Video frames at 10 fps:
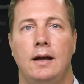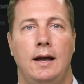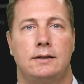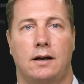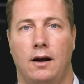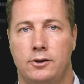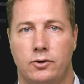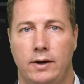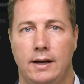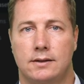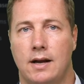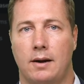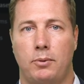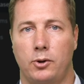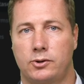It's a country. It's not a
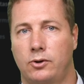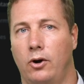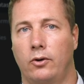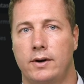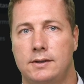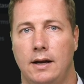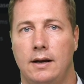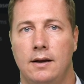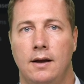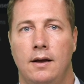postal code or a city.